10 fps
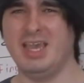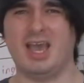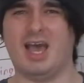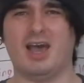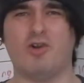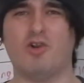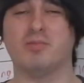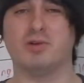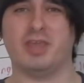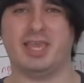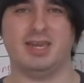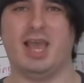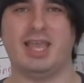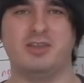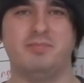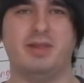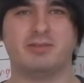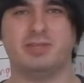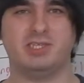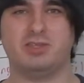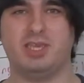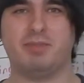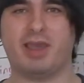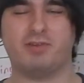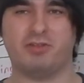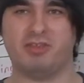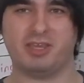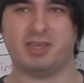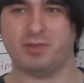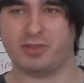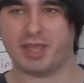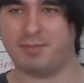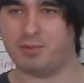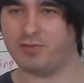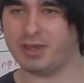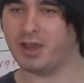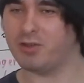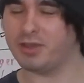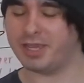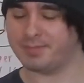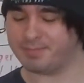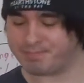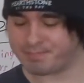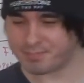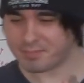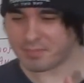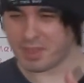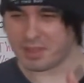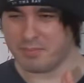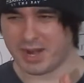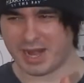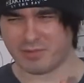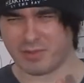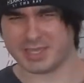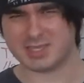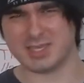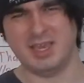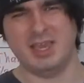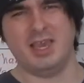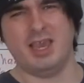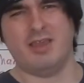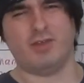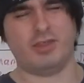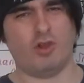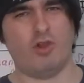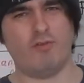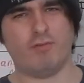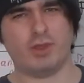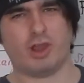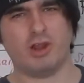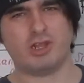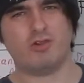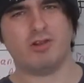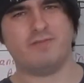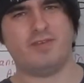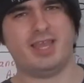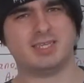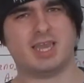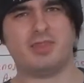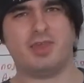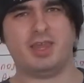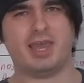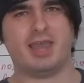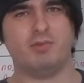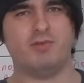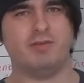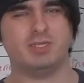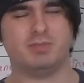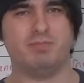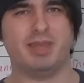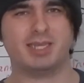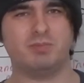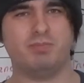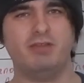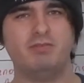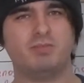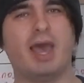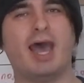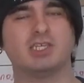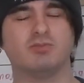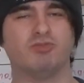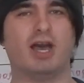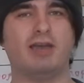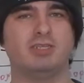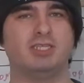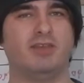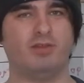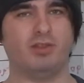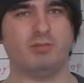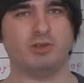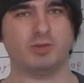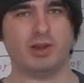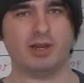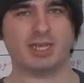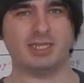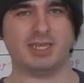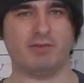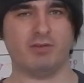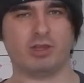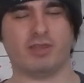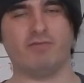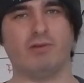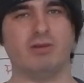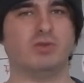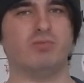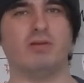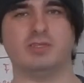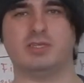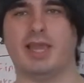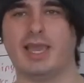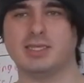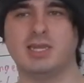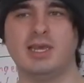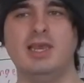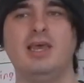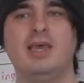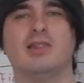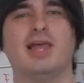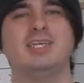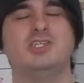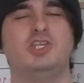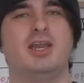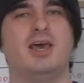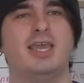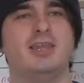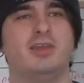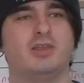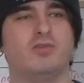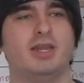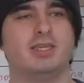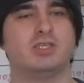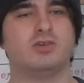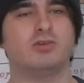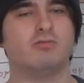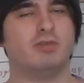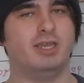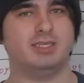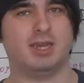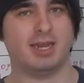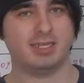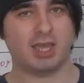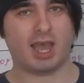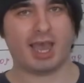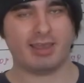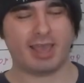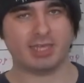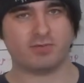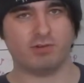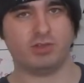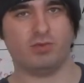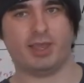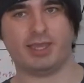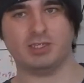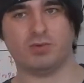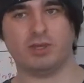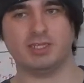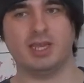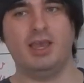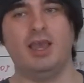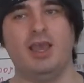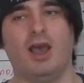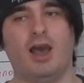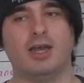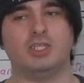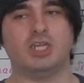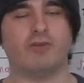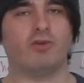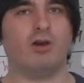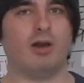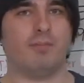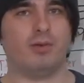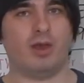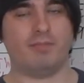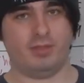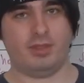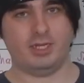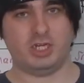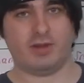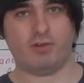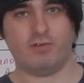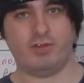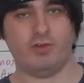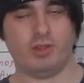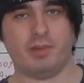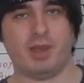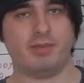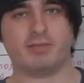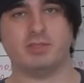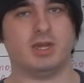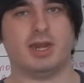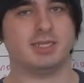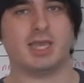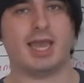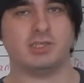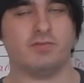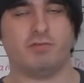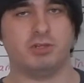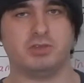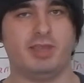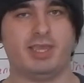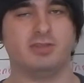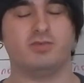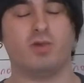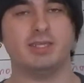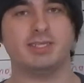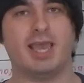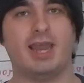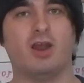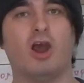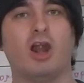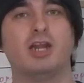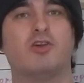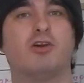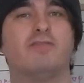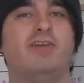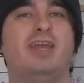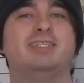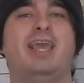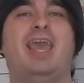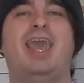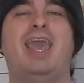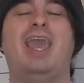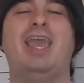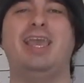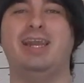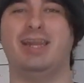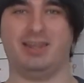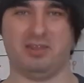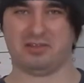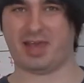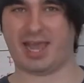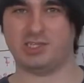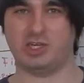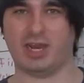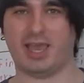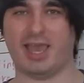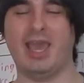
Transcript: Horrible night. I could barely sleep after thinking about that movie all night. But anyways, with hardcore fans, I think that movie was mixed, but it was passable, I would say, for the most part, because they were looking forward to what was next. Last Jedi, the critics score is not as high as Force Awakens was. The general view of the public was not as high as The Force Awakens was, and hardcore fans hated The Last Jedi.